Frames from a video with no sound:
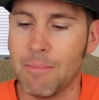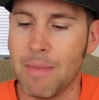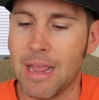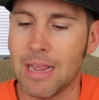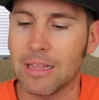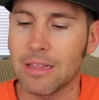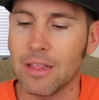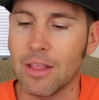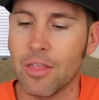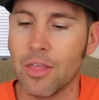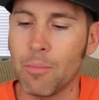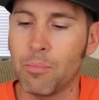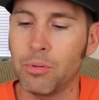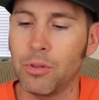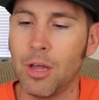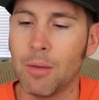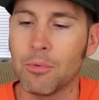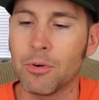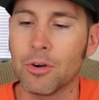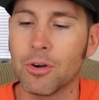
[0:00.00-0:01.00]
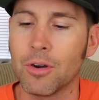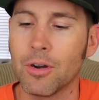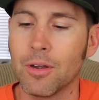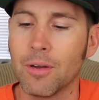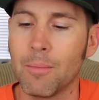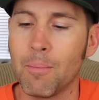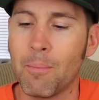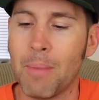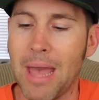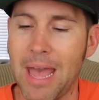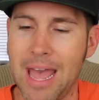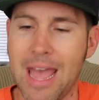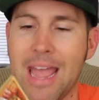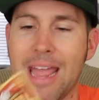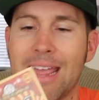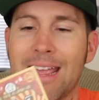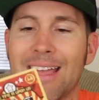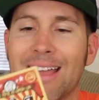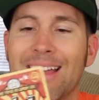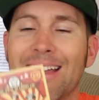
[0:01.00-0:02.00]
make the plumber
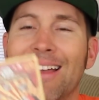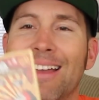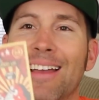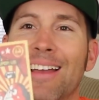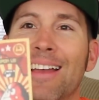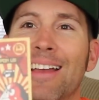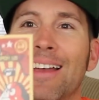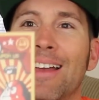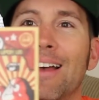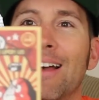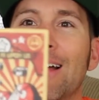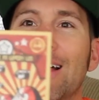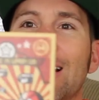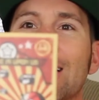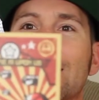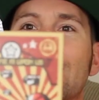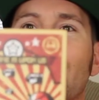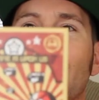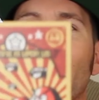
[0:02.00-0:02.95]
pay. It's